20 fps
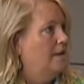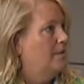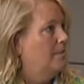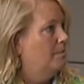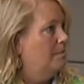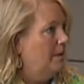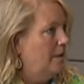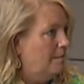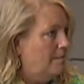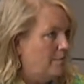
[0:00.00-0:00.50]
and your
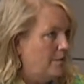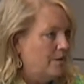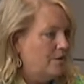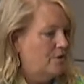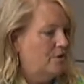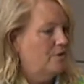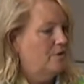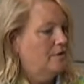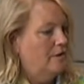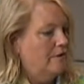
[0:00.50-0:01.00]
blood
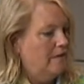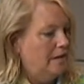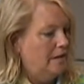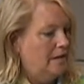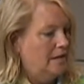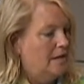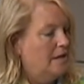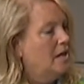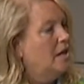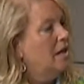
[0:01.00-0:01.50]
pressure and
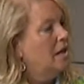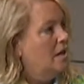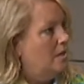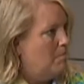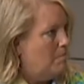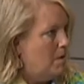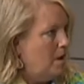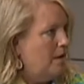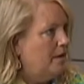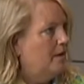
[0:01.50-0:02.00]
everything
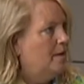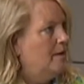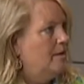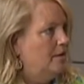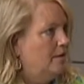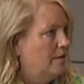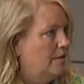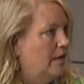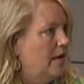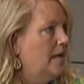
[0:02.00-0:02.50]

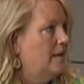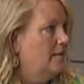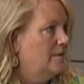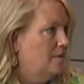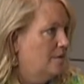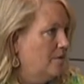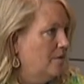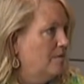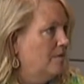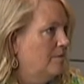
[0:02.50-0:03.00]
monitored as
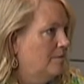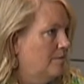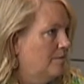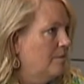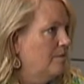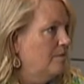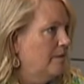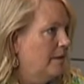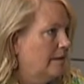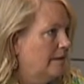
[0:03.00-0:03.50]
they're going
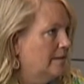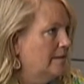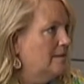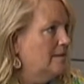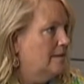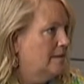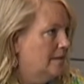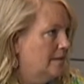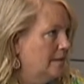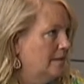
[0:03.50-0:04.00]
through the
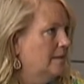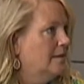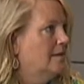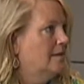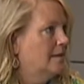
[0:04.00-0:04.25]
pregnancy. Yeah, but this